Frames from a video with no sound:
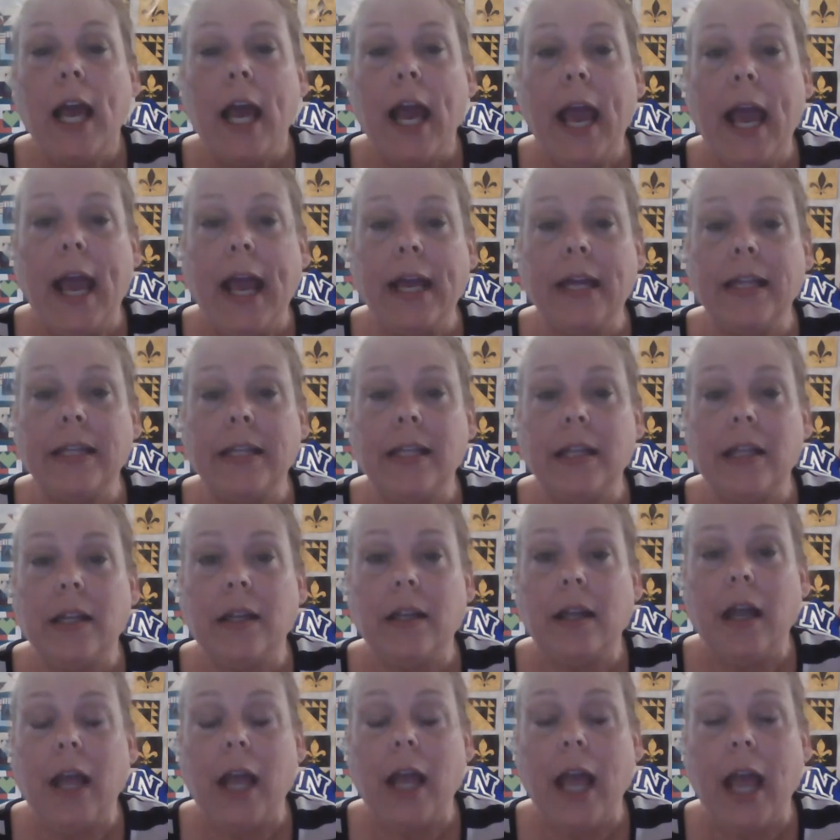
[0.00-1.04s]

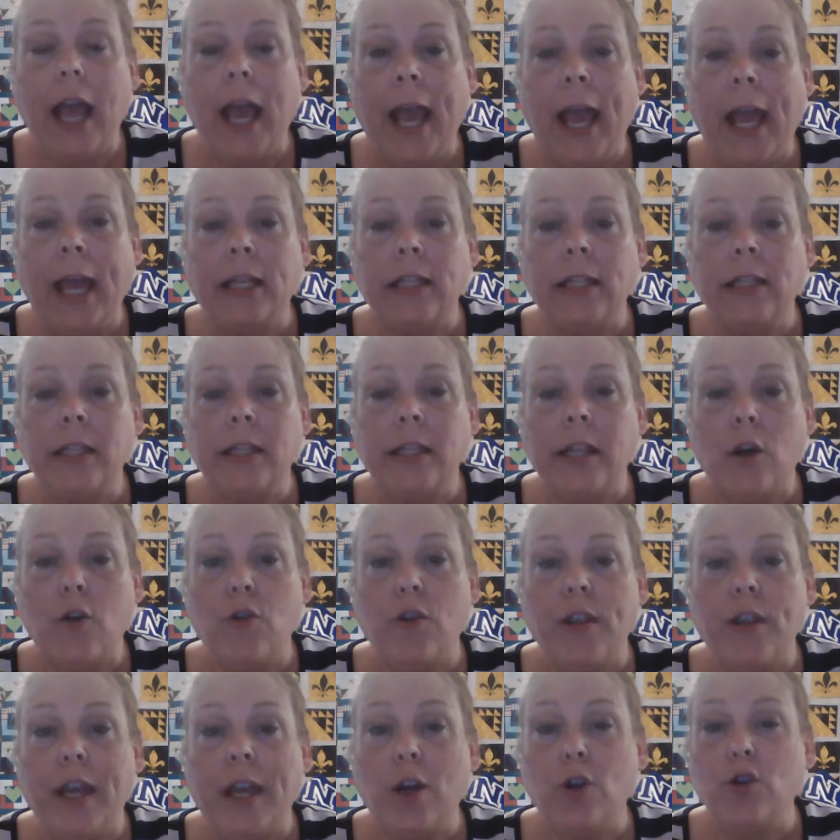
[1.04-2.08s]
And so
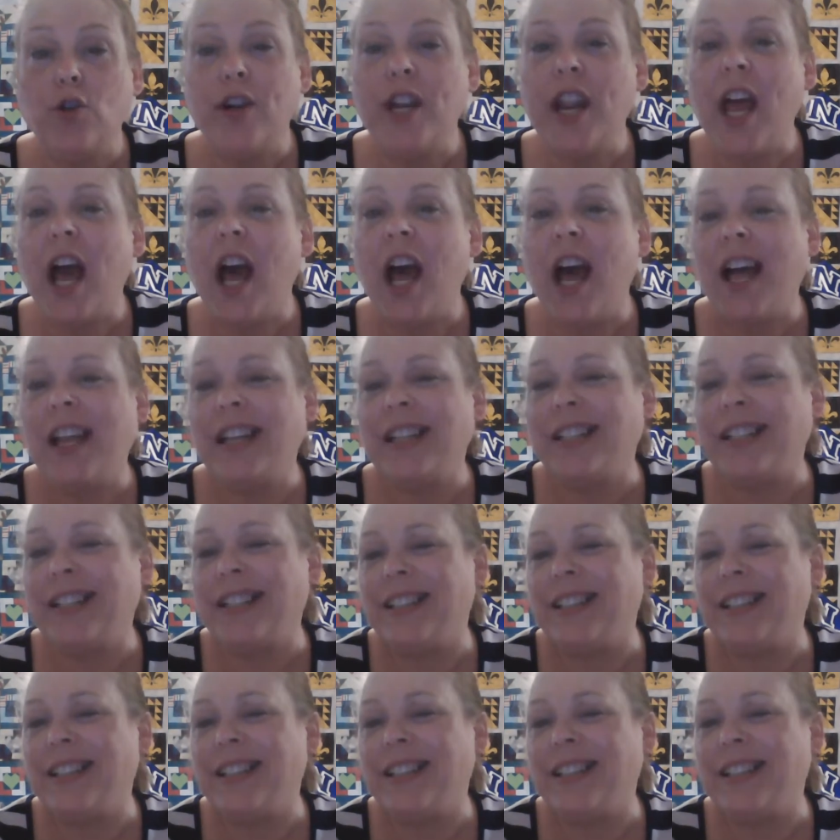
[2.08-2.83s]
they're not